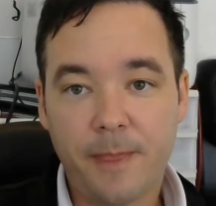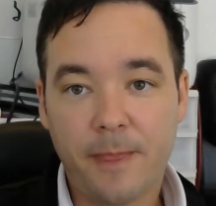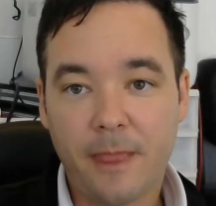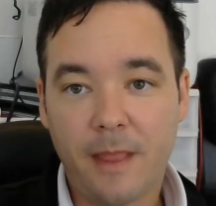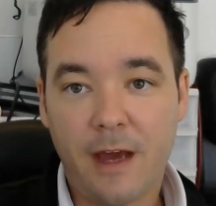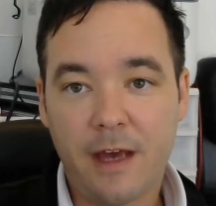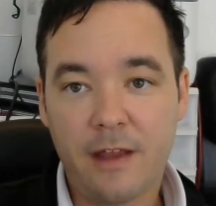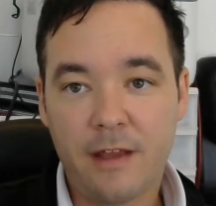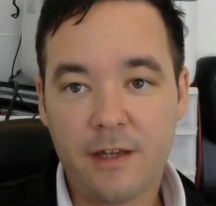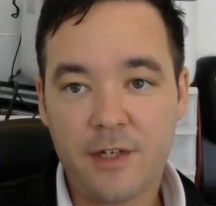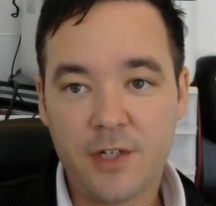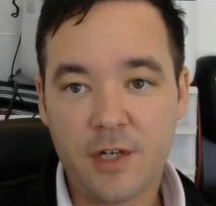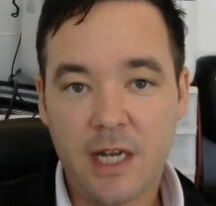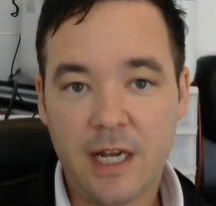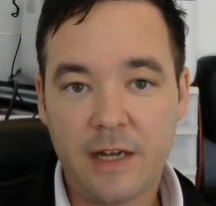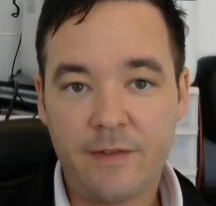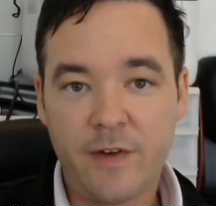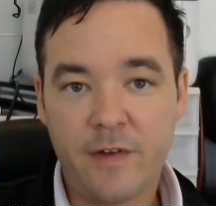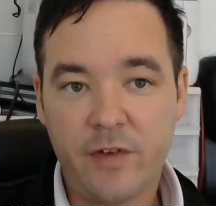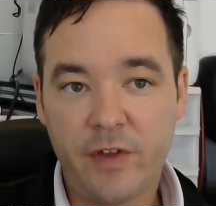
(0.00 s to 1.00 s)
I should
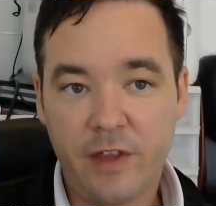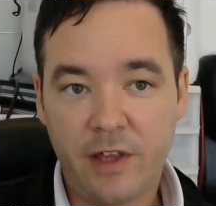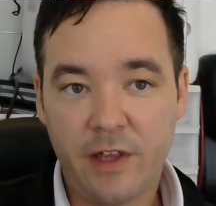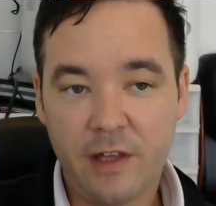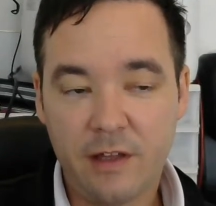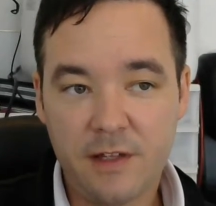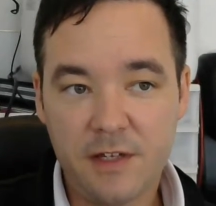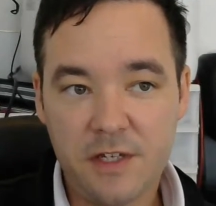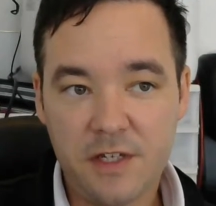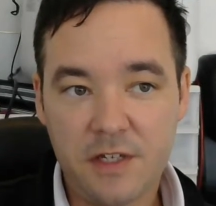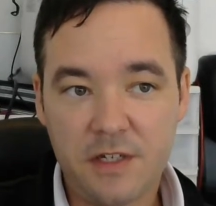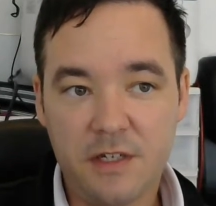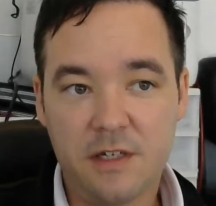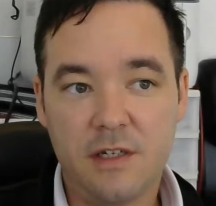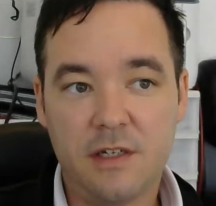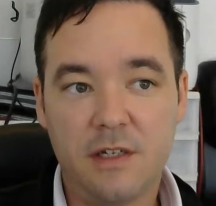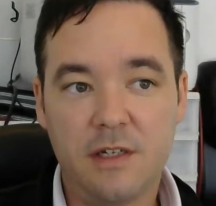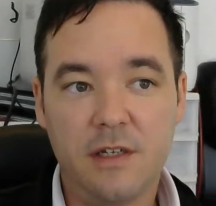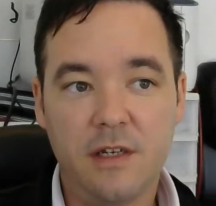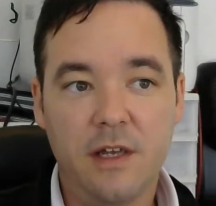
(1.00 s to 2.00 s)
have everything
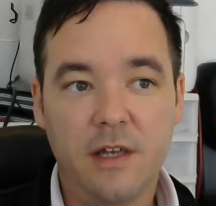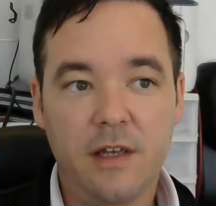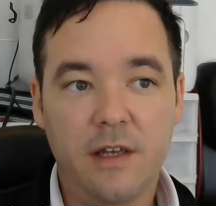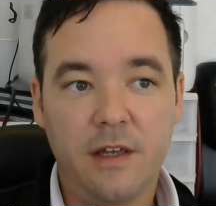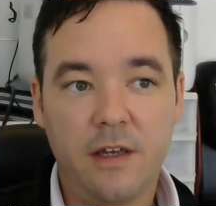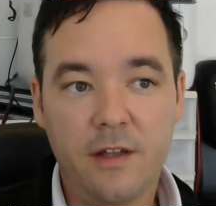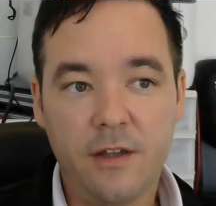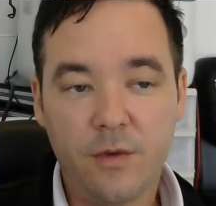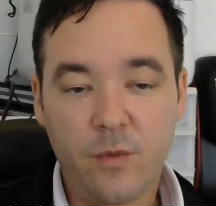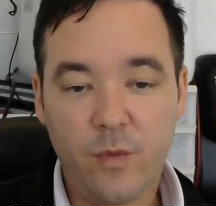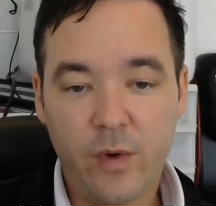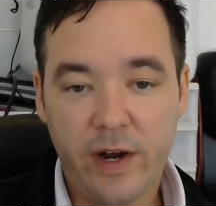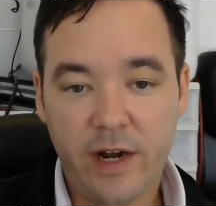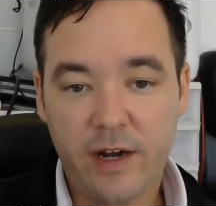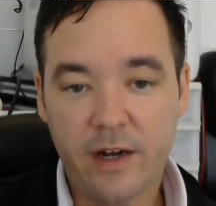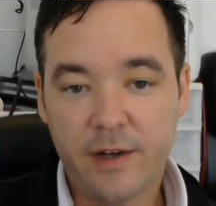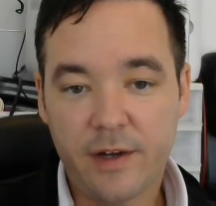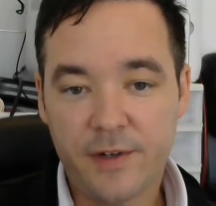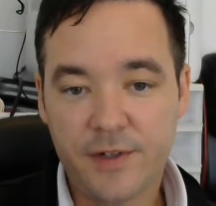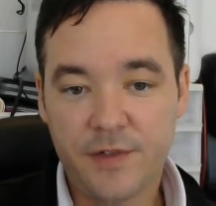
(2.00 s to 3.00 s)
listed in the
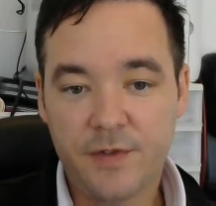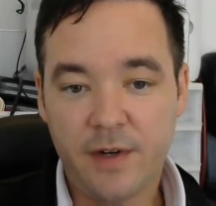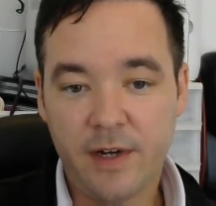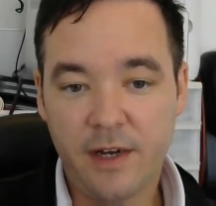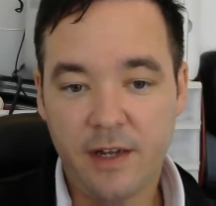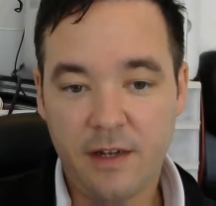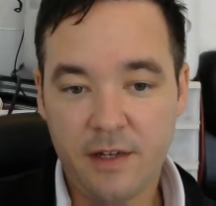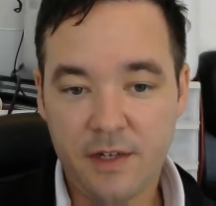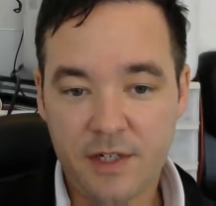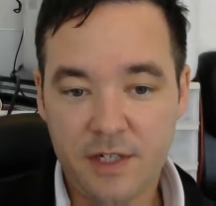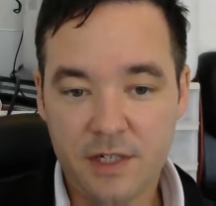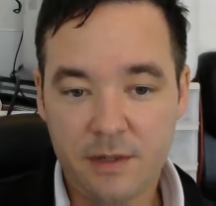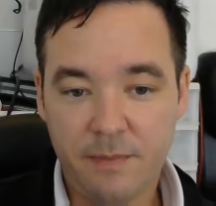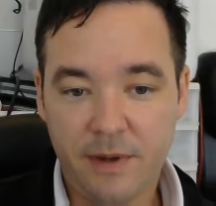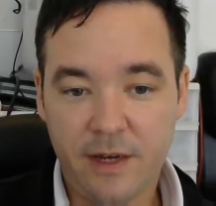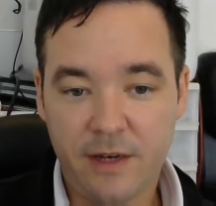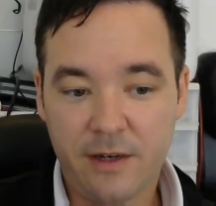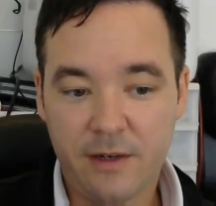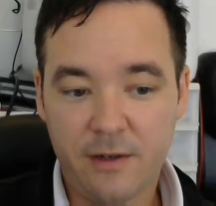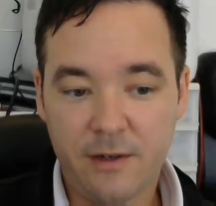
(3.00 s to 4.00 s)
warehouse, ready to ship
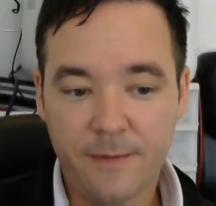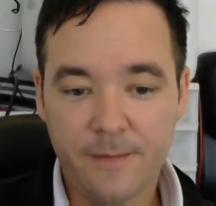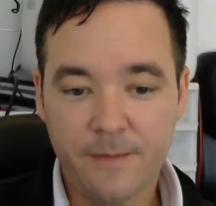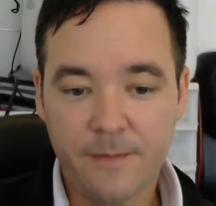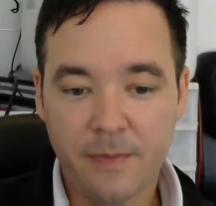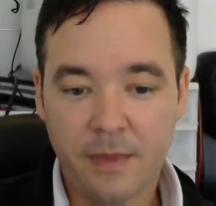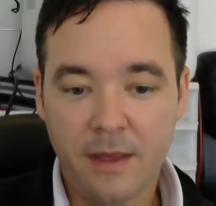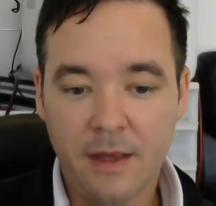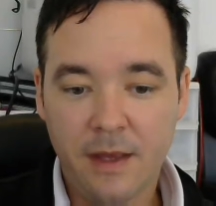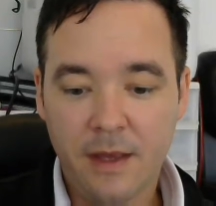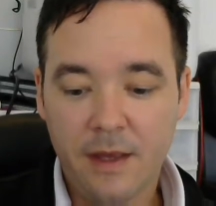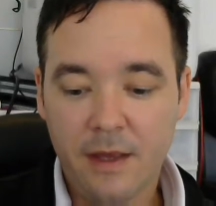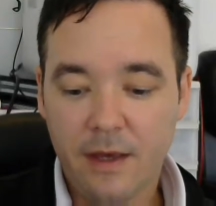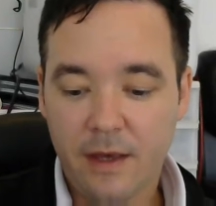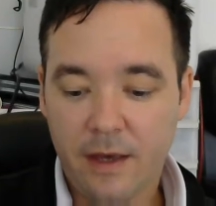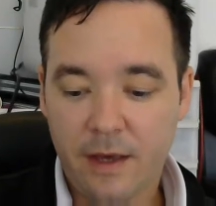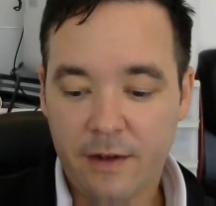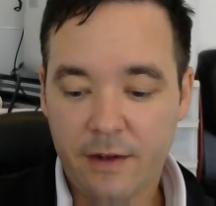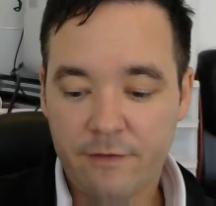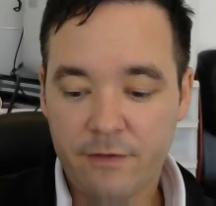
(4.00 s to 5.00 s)
out.
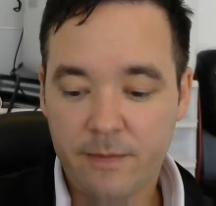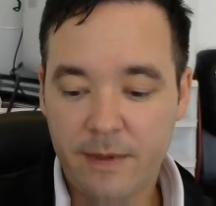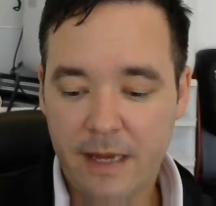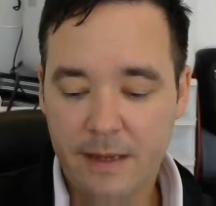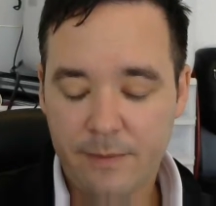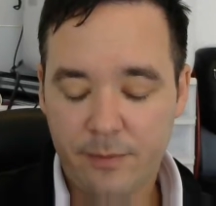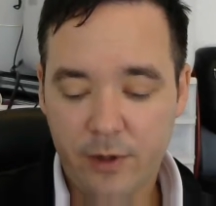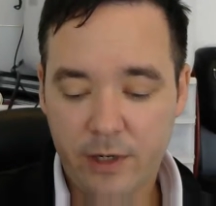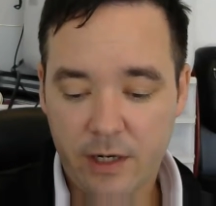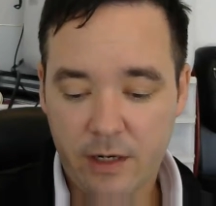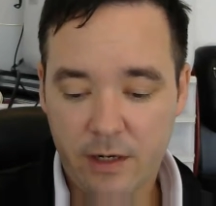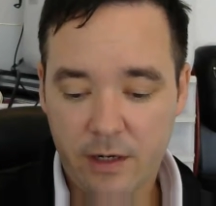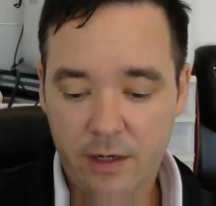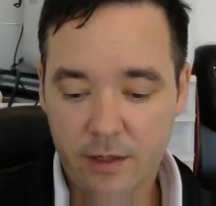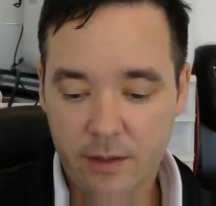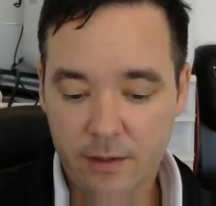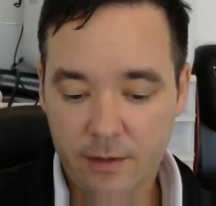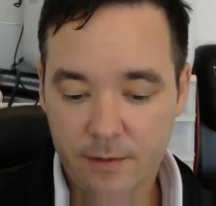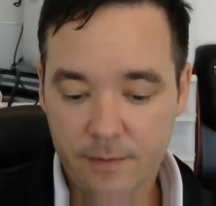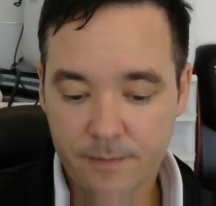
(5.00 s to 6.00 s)
And from that point
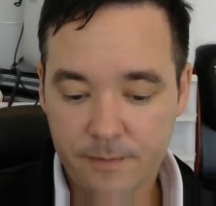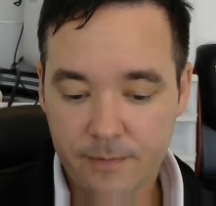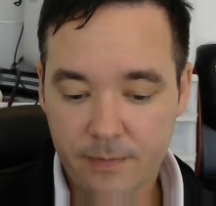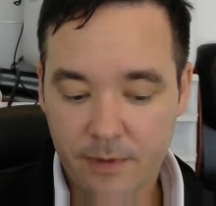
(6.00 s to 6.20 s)
on,